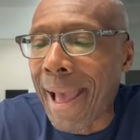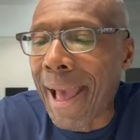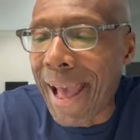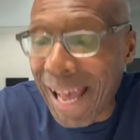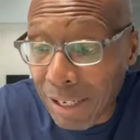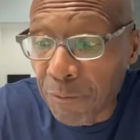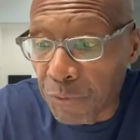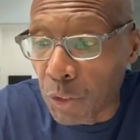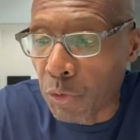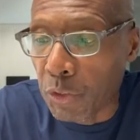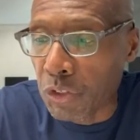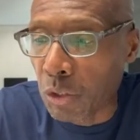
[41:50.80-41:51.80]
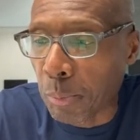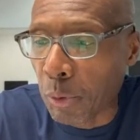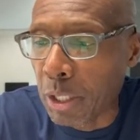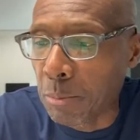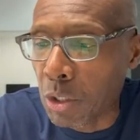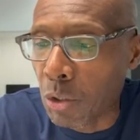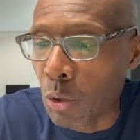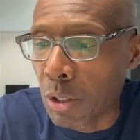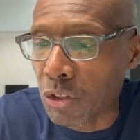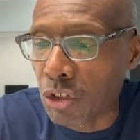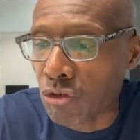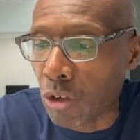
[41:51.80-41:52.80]
after the Supreme
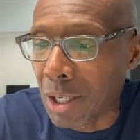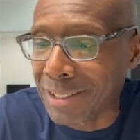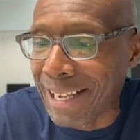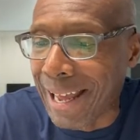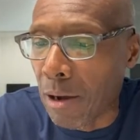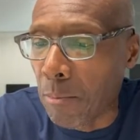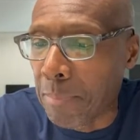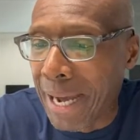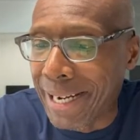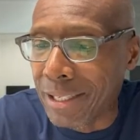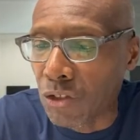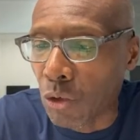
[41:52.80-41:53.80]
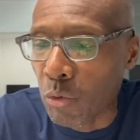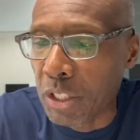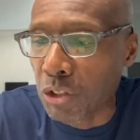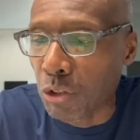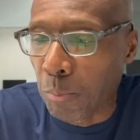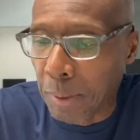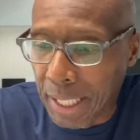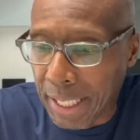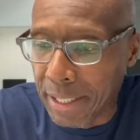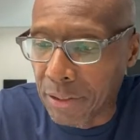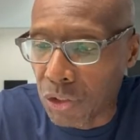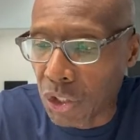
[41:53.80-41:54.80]
Court struck down Biden's original
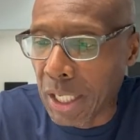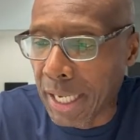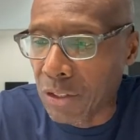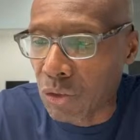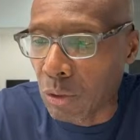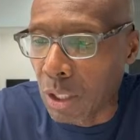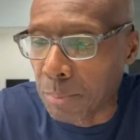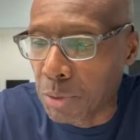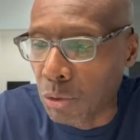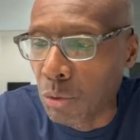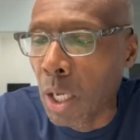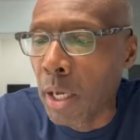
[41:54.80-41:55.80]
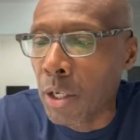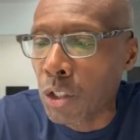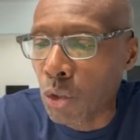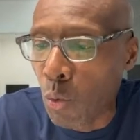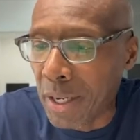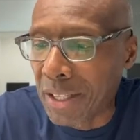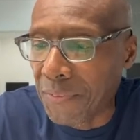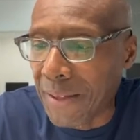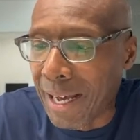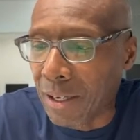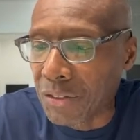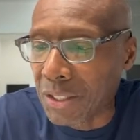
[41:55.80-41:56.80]
plan to cancel up to
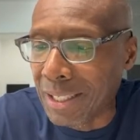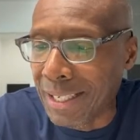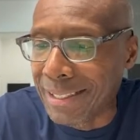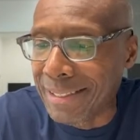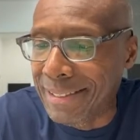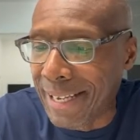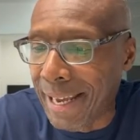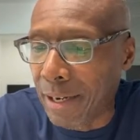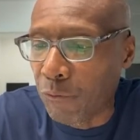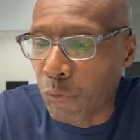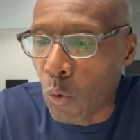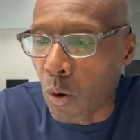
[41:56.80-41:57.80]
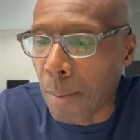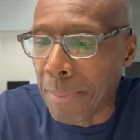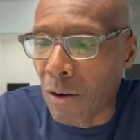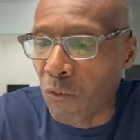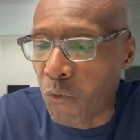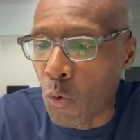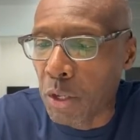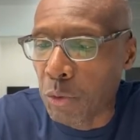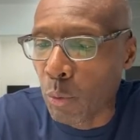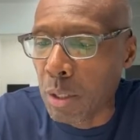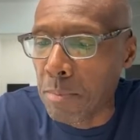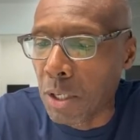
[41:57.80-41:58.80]
20,000 in debt for about
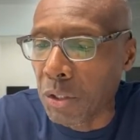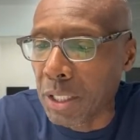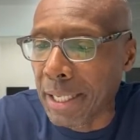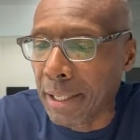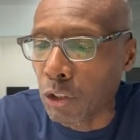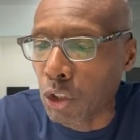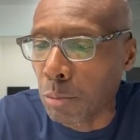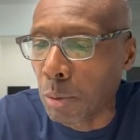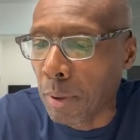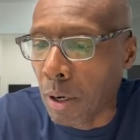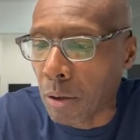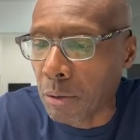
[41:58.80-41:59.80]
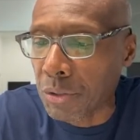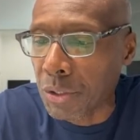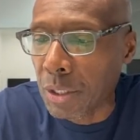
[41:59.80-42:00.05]
43 million eligible borrowers.